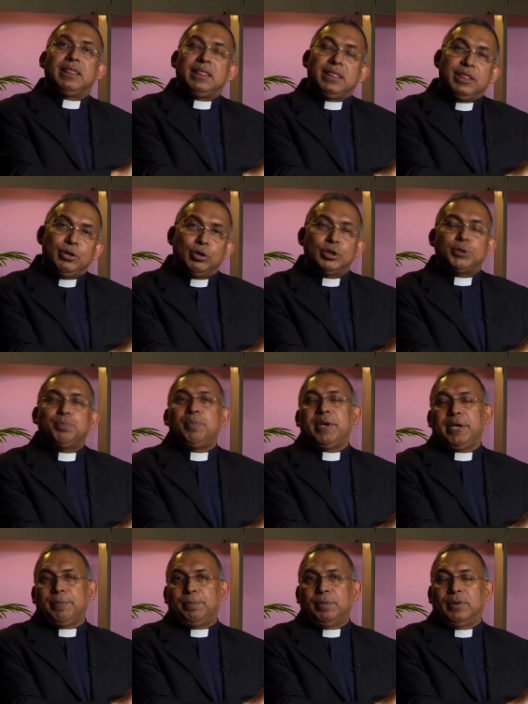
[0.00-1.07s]
those
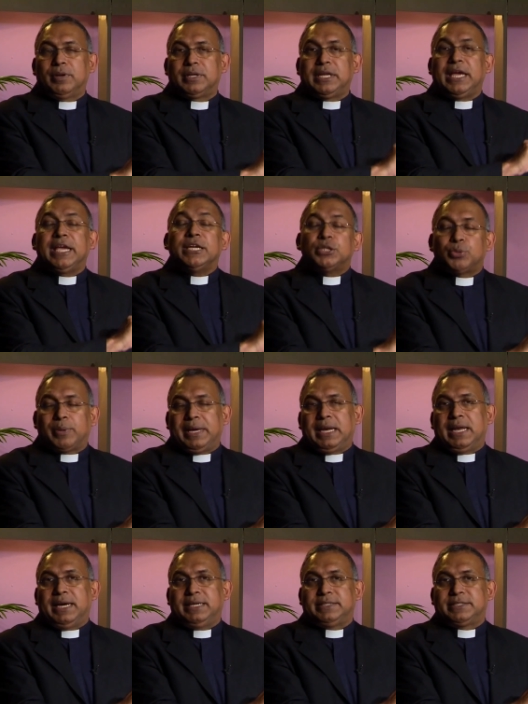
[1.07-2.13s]
people, the
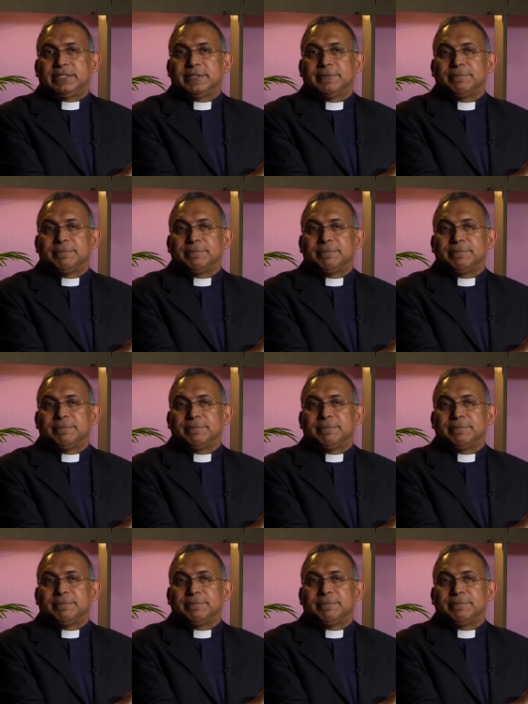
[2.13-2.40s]
Israelites.